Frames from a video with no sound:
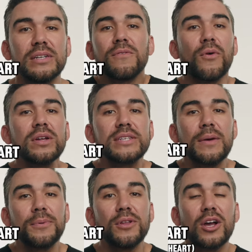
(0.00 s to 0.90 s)
For
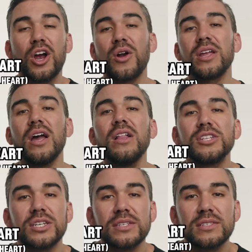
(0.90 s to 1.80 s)
example, a
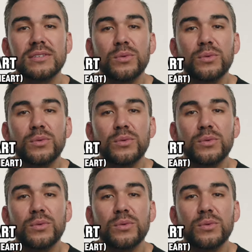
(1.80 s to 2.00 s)
cardiologist,